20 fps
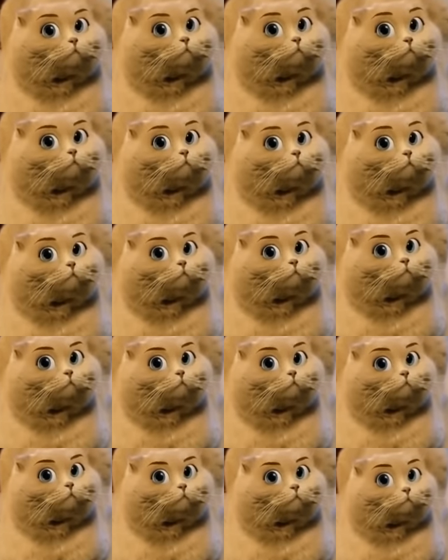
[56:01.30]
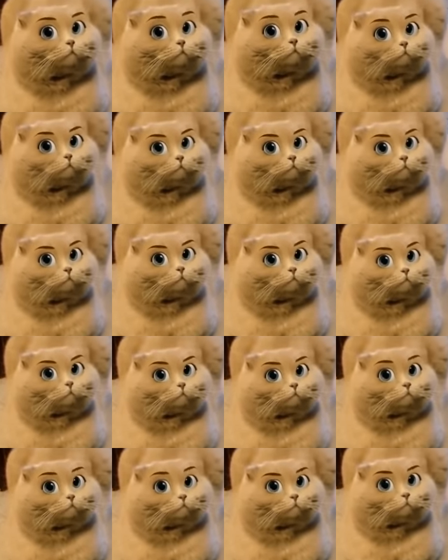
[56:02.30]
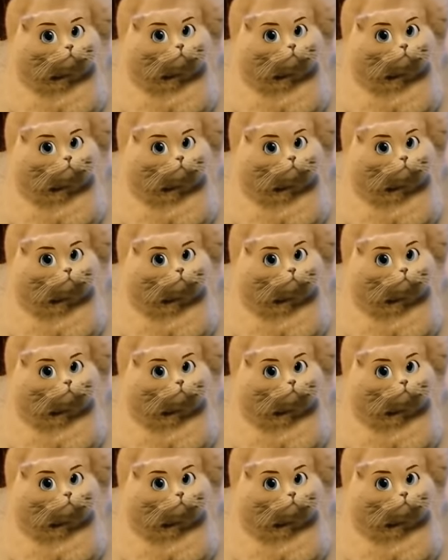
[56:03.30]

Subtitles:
This person isn't speaking.